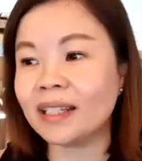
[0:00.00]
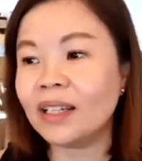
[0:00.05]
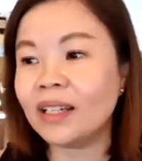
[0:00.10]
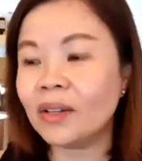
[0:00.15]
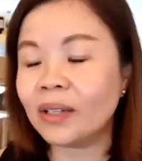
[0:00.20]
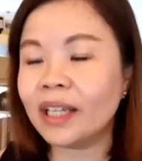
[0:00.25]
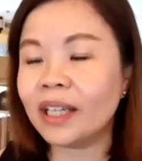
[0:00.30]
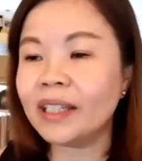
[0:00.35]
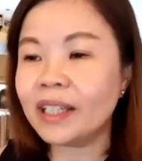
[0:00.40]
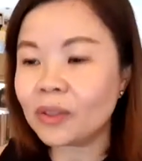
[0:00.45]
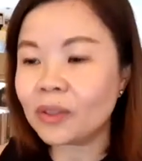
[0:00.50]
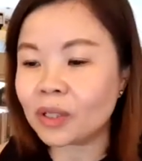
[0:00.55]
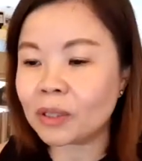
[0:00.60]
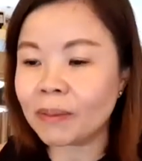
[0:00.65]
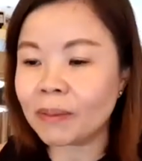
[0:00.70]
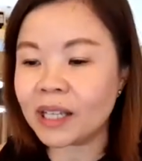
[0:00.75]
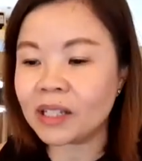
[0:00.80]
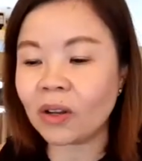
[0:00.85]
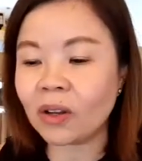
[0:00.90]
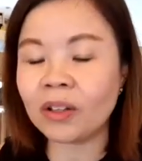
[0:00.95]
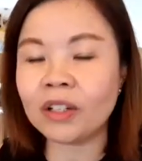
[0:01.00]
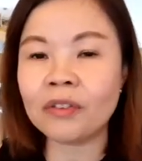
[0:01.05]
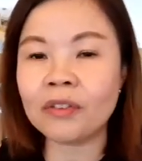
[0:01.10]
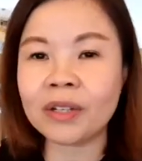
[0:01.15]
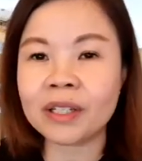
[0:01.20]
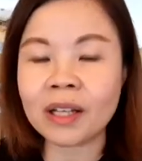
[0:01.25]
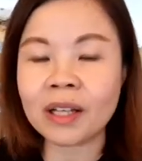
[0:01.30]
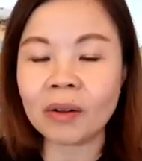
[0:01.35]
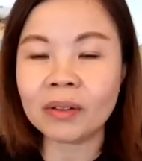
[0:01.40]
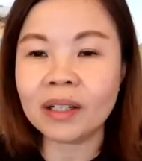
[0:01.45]
Okay, this was based on a
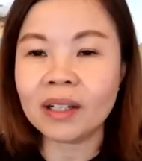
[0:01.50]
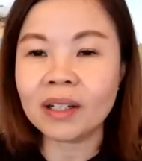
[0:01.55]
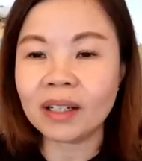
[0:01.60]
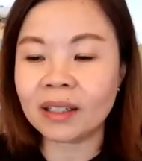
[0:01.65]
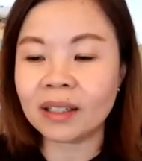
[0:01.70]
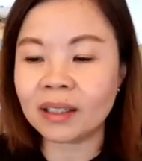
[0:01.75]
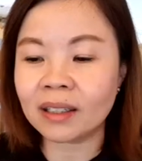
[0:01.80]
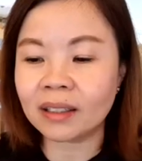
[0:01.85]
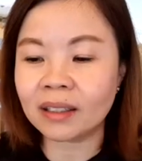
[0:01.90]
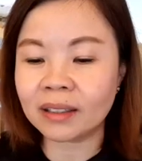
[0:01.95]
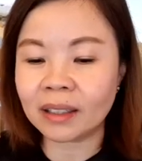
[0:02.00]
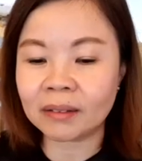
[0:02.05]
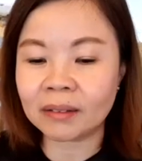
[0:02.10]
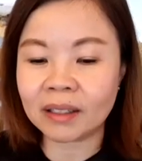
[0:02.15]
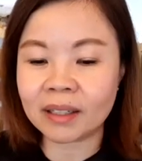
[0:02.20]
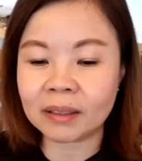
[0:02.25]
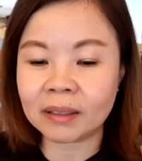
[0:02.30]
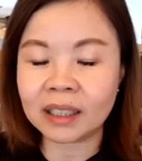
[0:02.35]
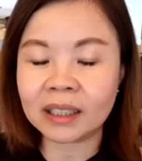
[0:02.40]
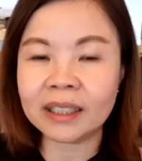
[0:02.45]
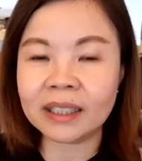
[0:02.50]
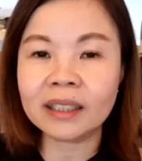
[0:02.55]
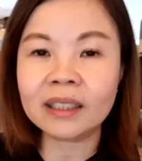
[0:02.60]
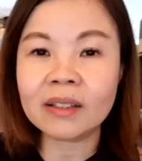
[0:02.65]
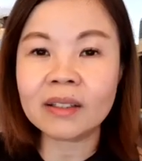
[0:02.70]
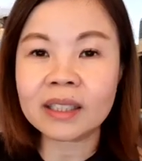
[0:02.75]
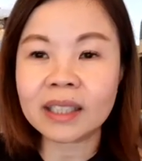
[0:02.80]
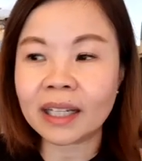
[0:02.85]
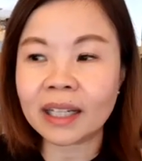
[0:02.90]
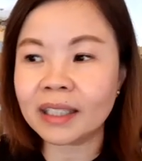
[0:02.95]
clinical
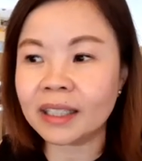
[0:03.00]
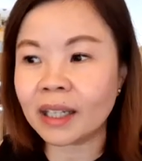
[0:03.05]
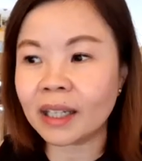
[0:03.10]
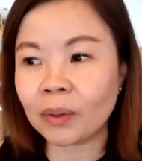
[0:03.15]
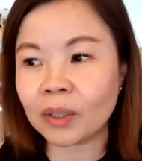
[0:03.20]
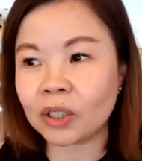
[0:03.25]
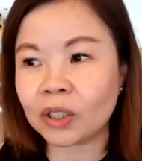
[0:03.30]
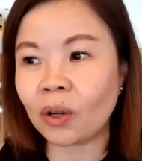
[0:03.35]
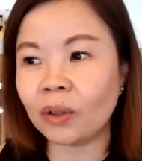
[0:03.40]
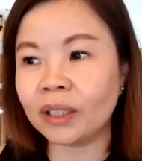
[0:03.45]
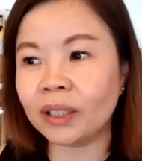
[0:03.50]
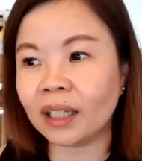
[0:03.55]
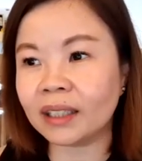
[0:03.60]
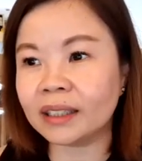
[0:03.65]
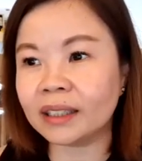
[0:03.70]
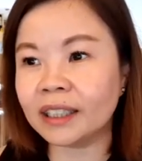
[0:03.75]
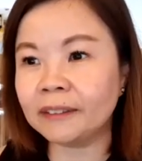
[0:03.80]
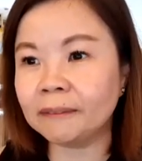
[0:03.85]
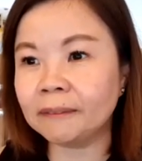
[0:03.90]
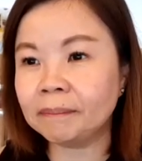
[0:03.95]
study that was conducted.